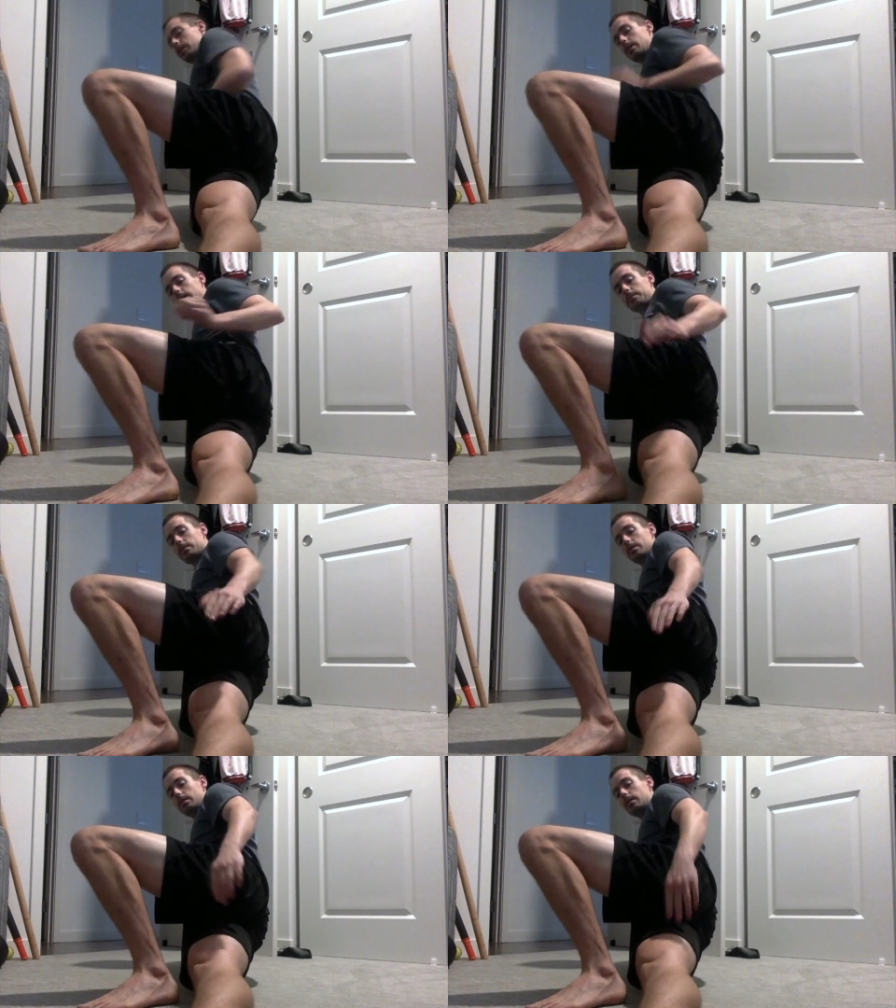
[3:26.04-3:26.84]

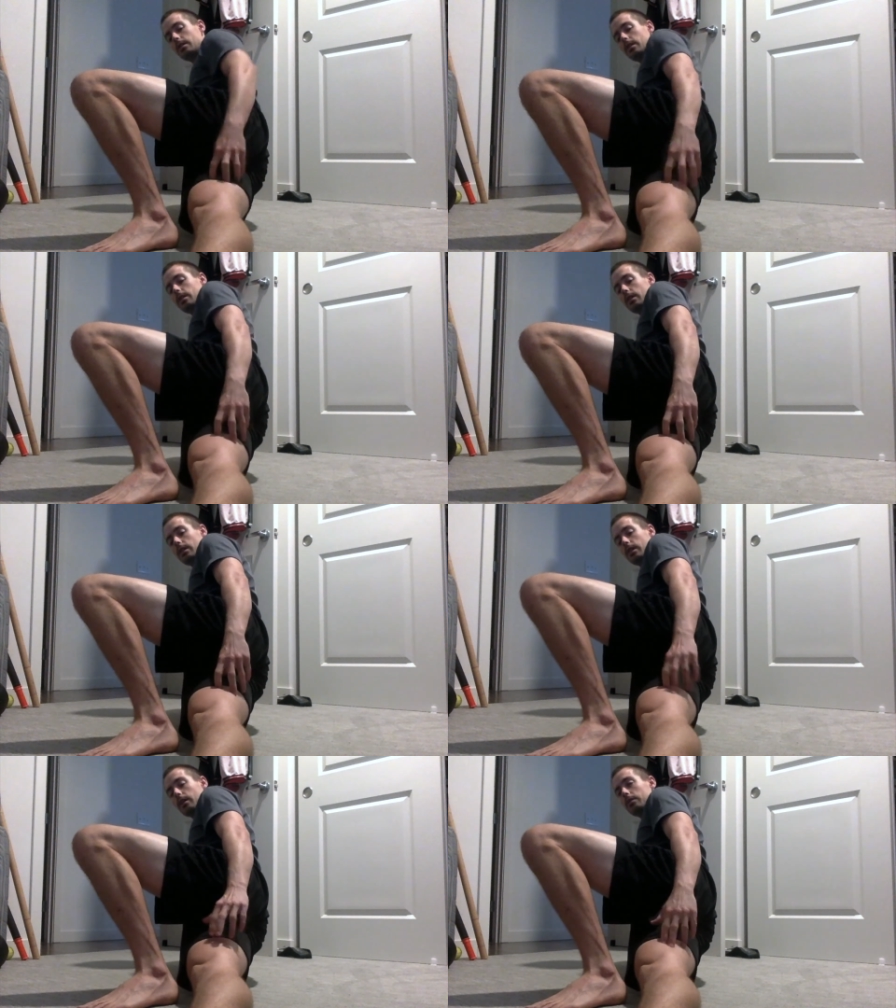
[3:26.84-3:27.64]
hips
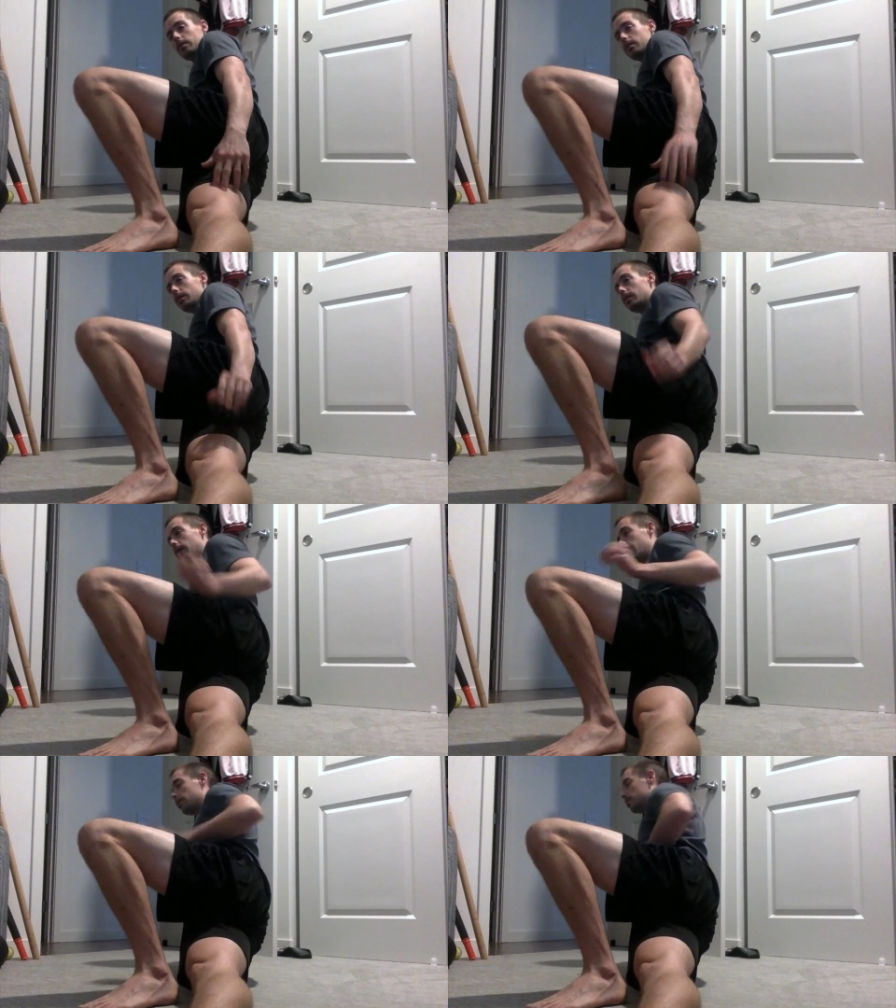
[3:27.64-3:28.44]
in line with the knee,
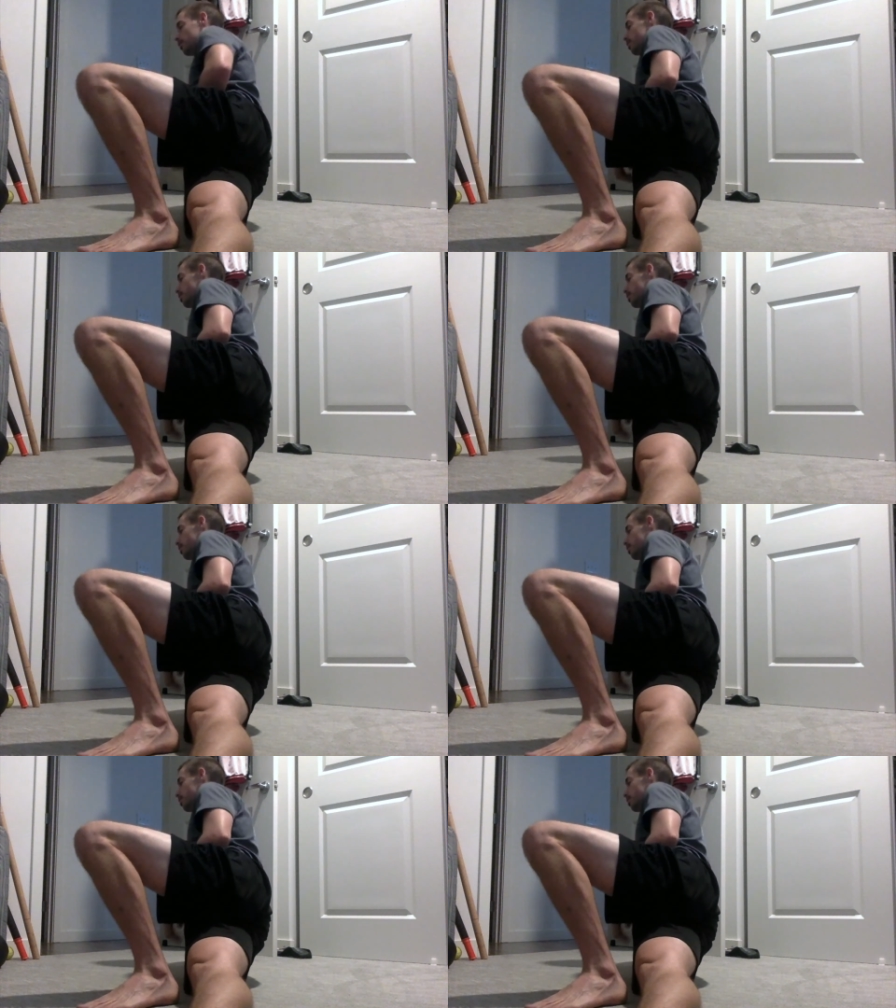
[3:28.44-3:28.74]
the ankle, and the